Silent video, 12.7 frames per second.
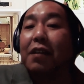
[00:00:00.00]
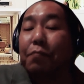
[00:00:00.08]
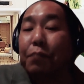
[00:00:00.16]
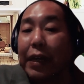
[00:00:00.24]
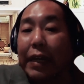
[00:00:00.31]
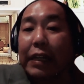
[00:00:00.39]

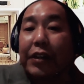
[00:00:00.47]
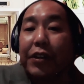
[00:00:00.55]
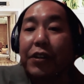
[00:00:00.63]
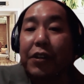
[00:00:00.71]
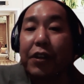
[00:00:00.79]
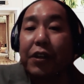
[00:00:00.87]
being
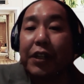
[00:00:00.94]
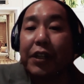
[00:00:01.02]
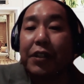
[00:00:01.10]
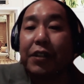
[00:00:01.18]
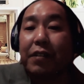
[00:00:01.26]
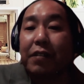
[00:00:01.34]
there
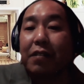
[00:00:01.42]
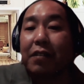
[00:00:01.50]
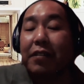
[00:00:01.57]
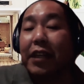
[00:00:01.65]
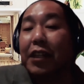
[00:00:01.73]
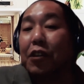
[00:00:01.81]
earlier,
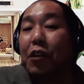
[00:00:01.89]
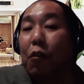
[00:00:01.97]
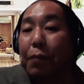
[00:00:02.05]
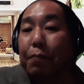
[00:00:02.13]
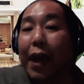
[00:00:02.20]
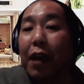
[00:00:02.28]
then
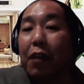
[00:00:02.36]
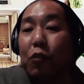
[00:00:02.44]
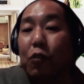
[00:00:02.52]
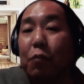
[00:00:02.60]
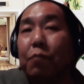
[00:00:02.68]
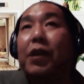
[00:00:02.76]
going back
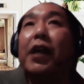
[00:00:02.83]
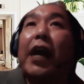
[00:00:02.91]
home.